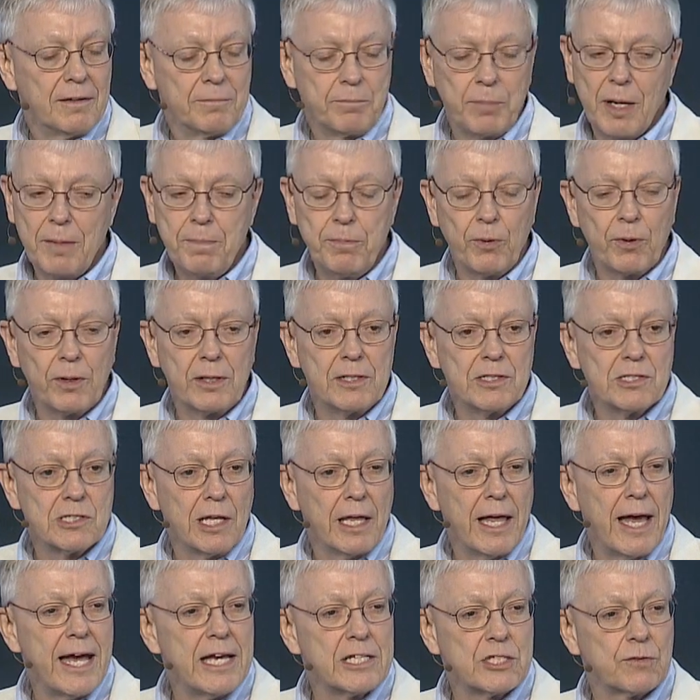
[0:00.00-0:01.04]
Pipe organs
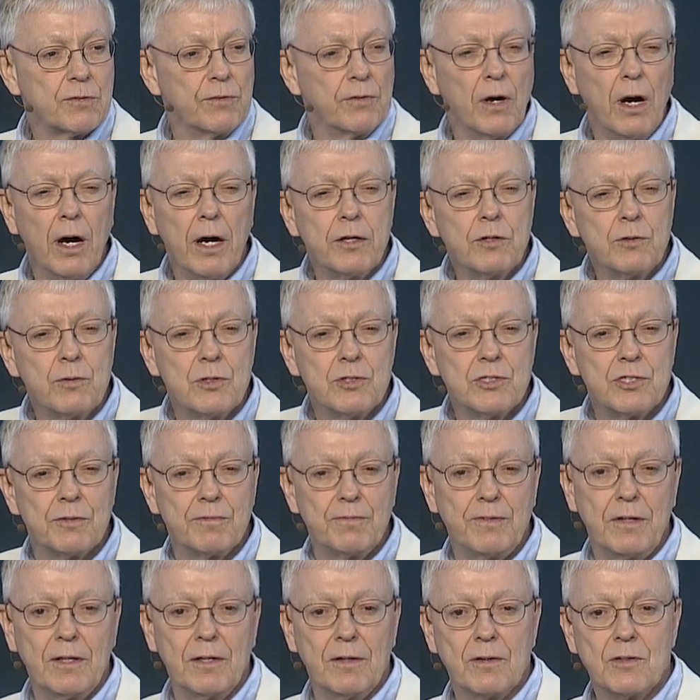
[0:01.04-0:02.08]
last for hundreds
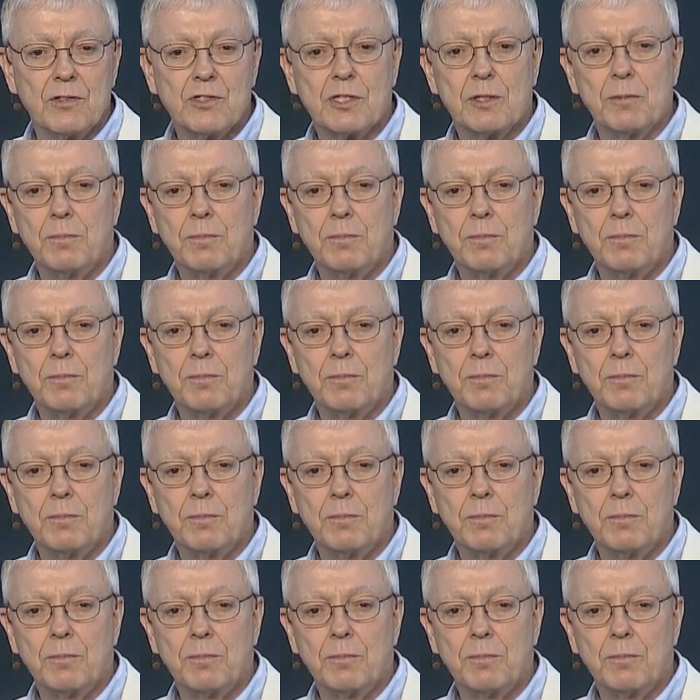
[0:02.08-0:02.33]
of years.